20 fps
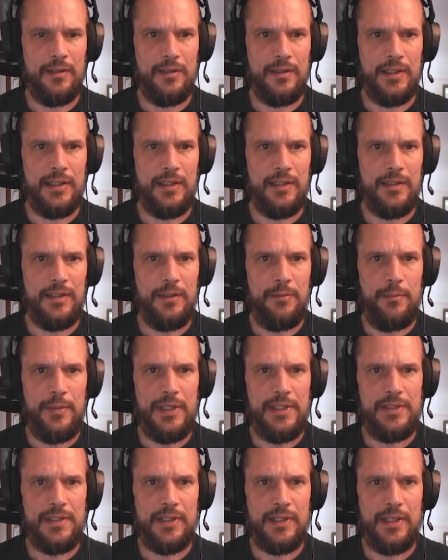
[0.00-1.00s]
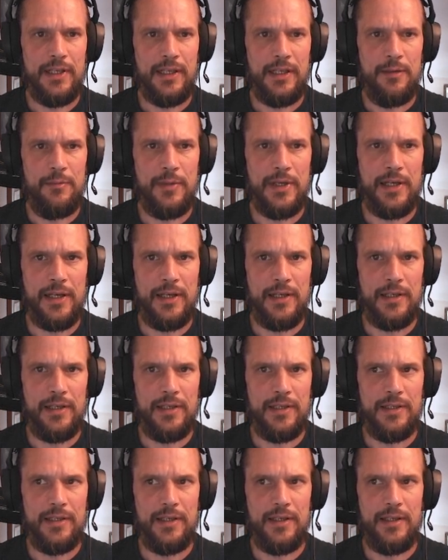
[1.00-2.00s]
Yeah, that made the click in my head
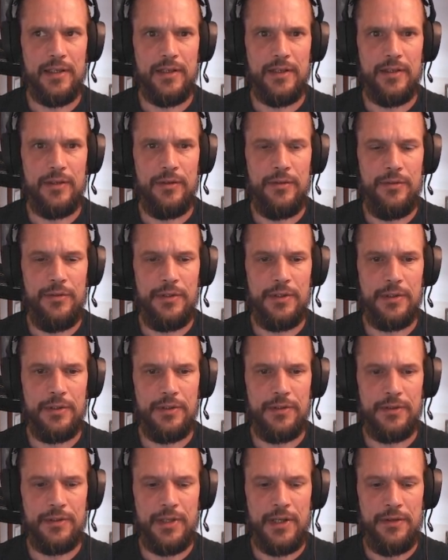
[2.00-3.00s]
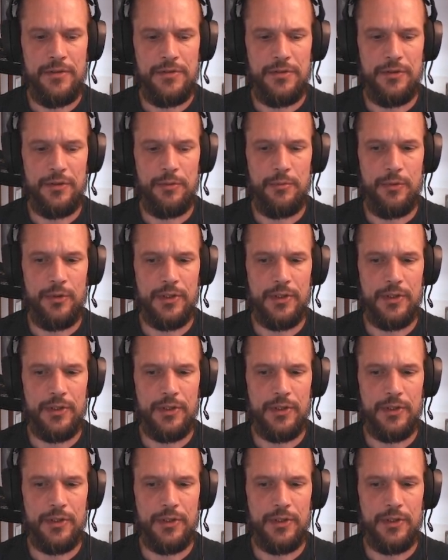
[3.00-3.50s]
that all the tiles on the board